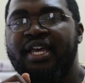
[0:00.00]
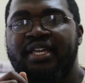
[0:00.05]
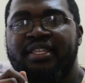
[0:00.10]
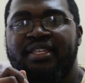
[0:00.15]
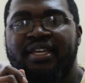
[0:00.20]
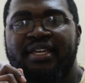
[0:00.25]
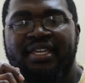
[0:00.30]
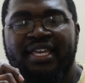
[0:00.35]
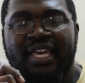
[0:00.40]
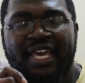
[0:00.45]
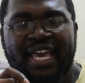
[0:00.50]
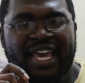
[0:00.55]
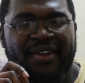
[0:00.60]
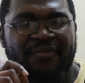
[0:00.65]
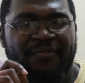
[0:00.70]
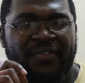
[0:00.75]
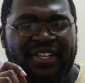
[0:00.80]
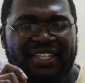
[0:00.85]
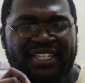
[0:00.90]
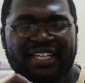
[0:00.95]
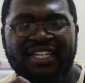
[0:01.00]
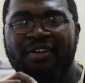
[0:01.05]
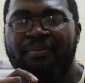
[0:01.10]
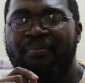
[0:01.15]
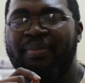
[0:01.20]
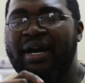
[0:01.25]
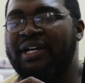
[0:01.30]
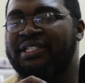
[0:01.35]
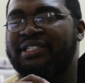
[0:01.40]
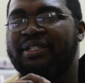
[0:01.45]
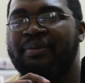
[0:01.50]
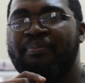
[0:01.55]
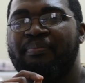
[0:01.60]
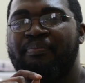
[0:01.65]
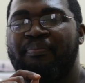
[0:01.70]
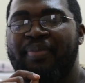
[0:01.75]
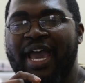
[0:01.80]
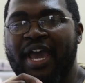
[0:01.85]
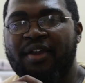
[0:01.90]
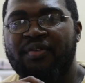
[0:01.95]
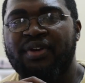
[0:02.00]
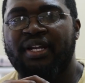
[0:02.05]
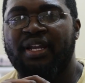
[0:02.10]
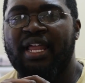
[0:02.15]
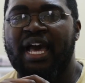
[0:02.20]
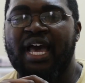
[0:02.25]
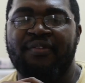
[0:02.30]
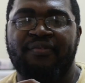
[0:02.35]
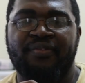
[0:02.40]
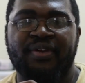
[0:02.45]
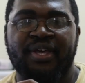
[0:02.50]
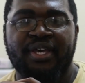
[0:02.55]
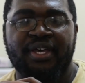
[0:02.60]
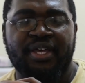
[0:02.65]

You can't forget about the battery life.